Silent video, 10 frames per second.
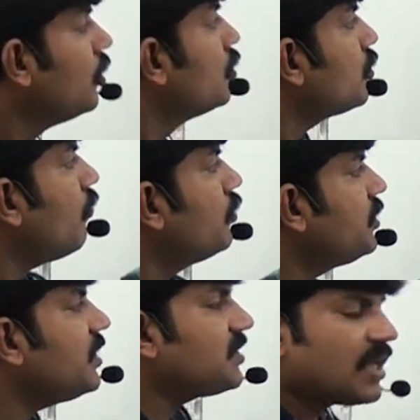So which
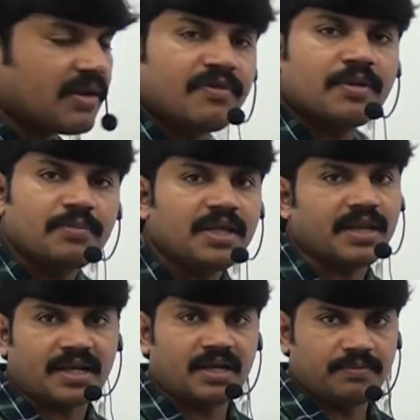is never be
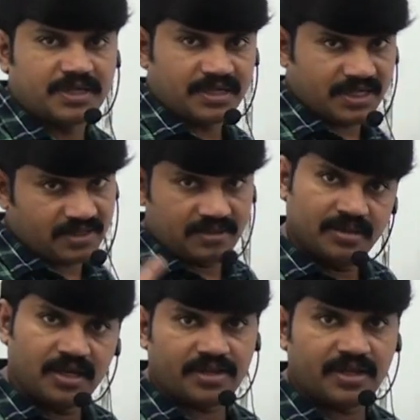recommended.
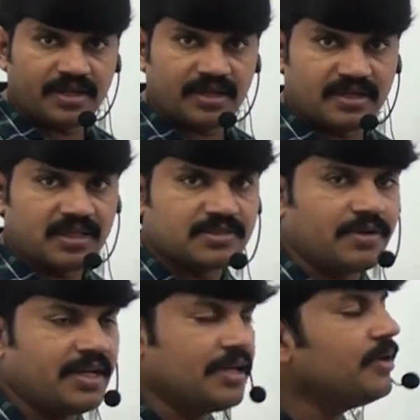Are you getting that? That's
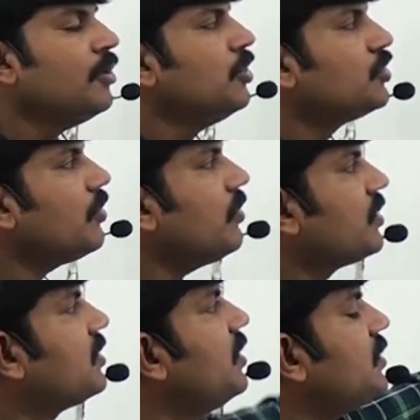why.
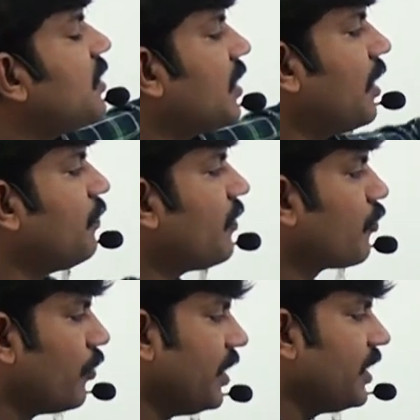So this type of
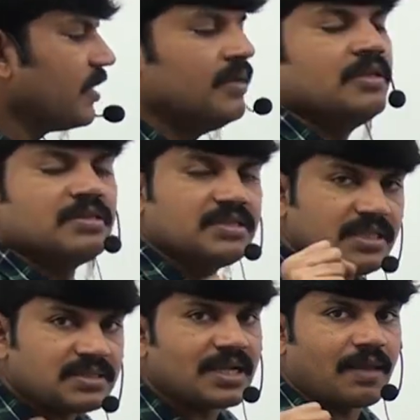coding,
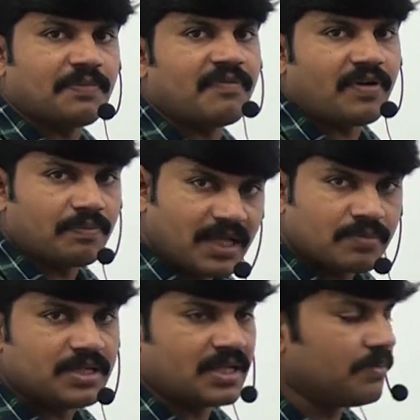this type of
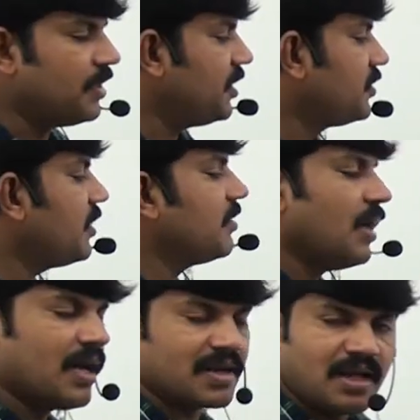abnormal termination
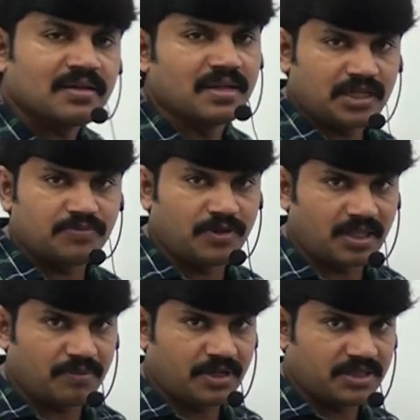or non-graceful
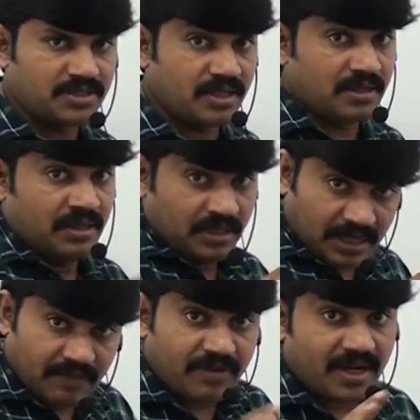termination
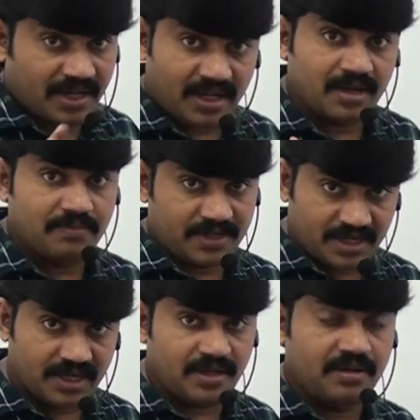never
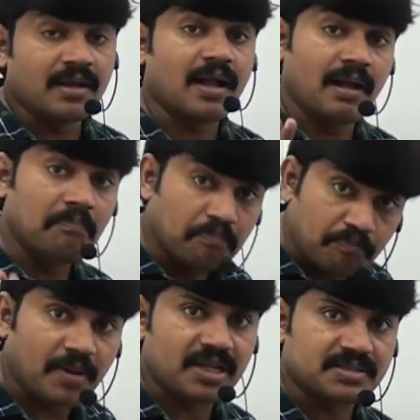recommended.
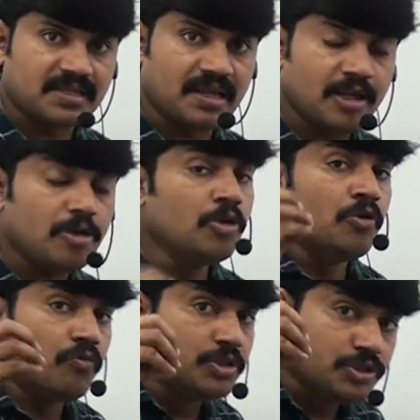Compulsory.
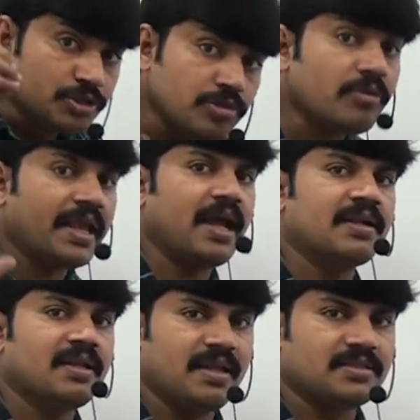We should
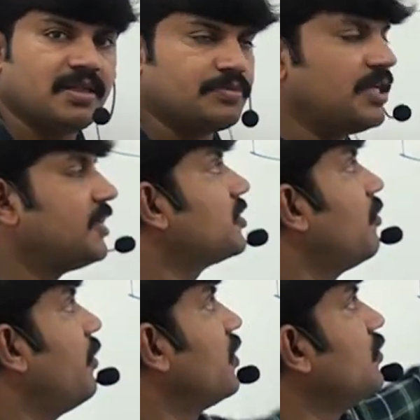handle exceptions
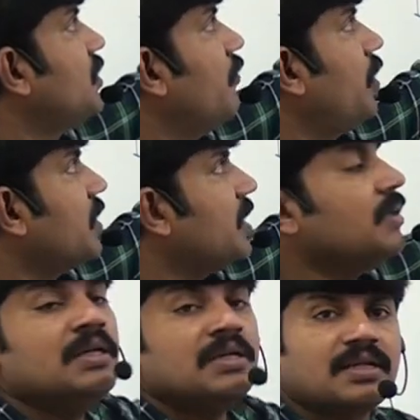by using what?
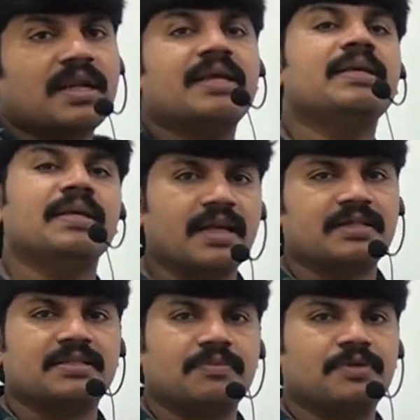Try
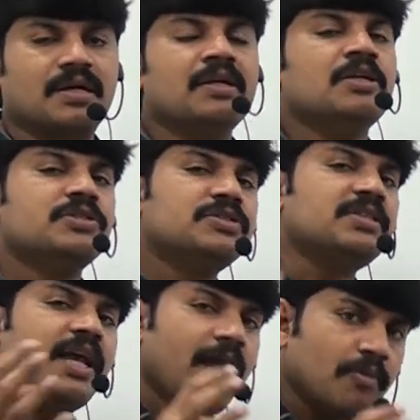except.
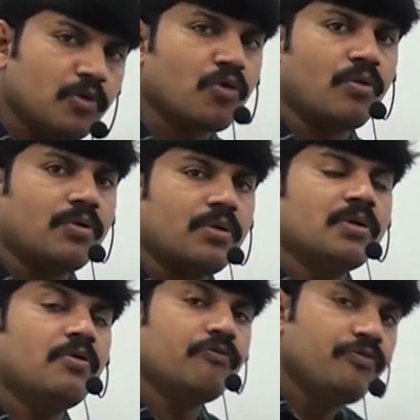Same code
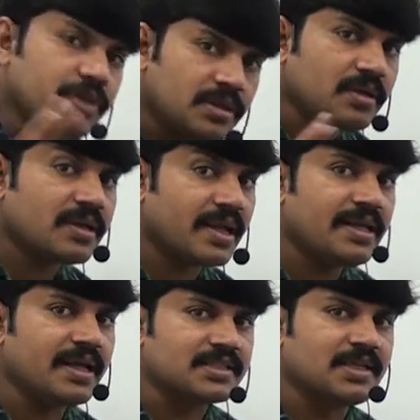with the try
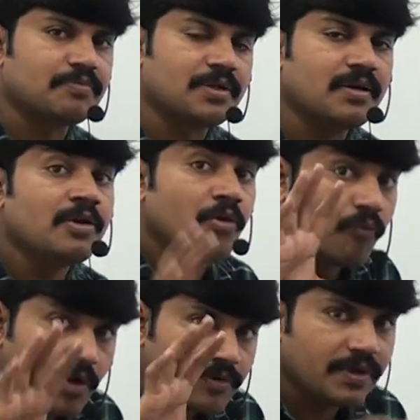except,
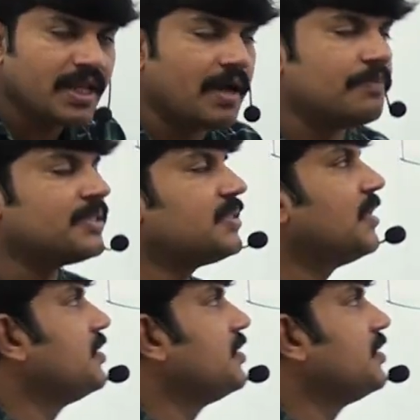what will happen, sir?